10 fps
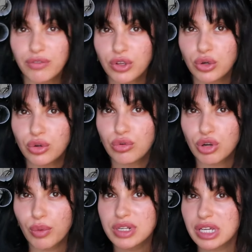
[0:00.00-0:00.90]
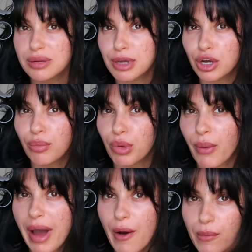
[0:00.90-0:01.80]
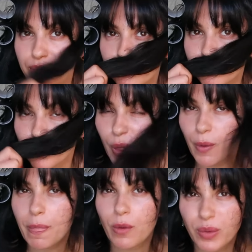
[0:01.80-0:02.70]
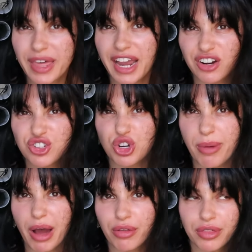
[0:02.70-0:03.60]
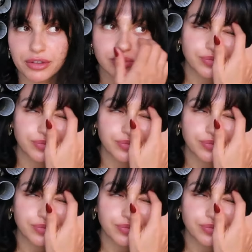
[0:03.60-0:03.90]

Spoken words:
of view, you know it's gonna be a good blowout when the hair is in your mouth.